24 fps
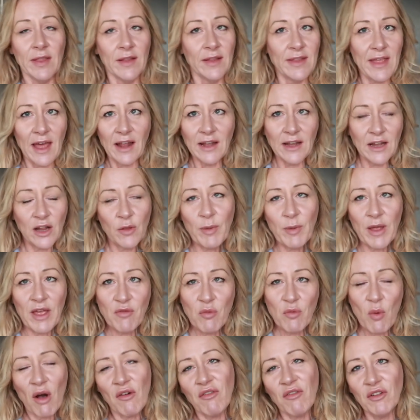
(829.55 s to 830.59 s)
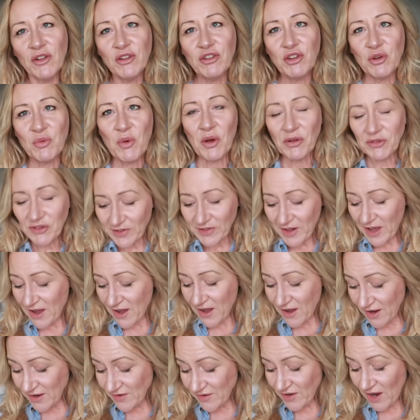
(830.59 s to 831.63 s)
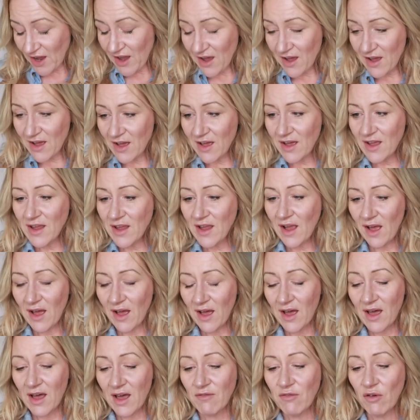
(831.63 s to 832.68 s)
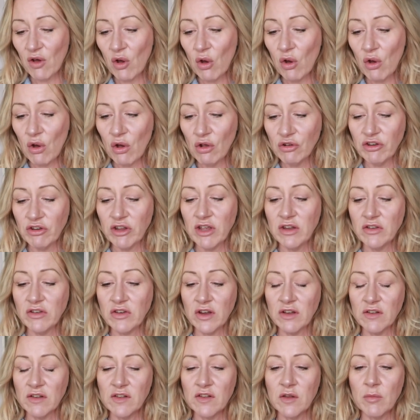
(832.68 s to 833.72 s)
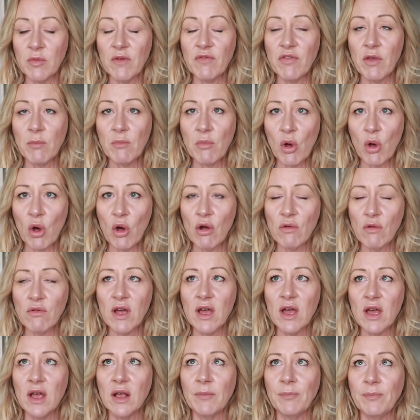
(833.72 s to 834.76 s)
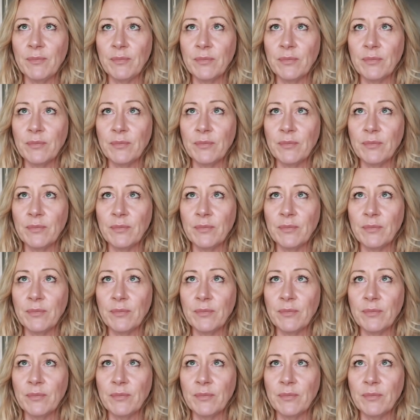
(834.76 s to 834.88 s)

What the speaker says: that little bit of waffle to one side, I have ordered some of the Mora